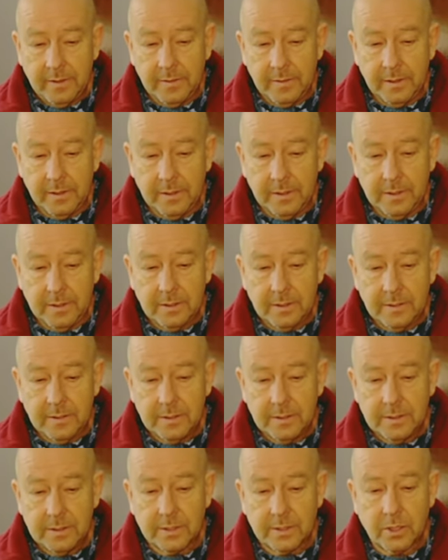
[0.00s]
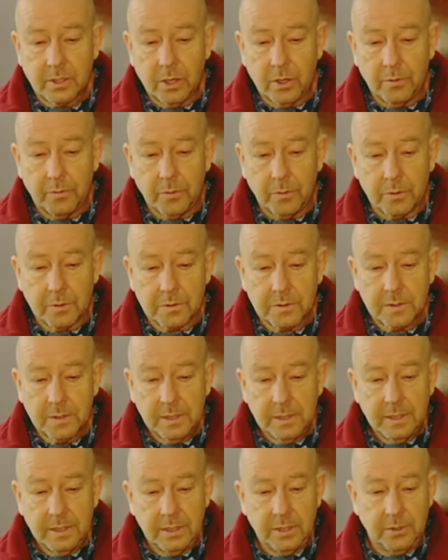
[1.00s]
the servos.
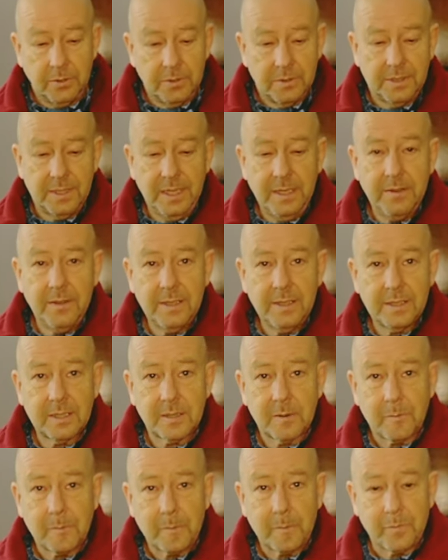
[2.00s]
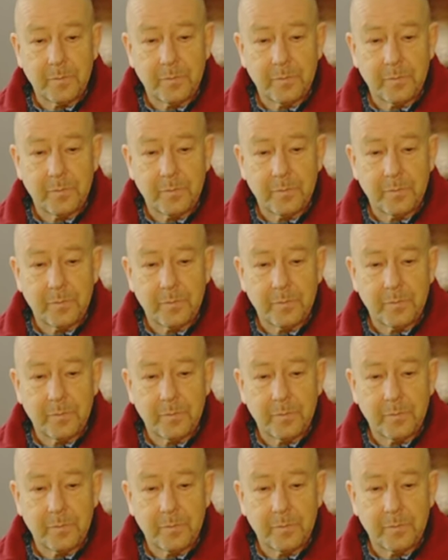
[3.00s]
Do you see this?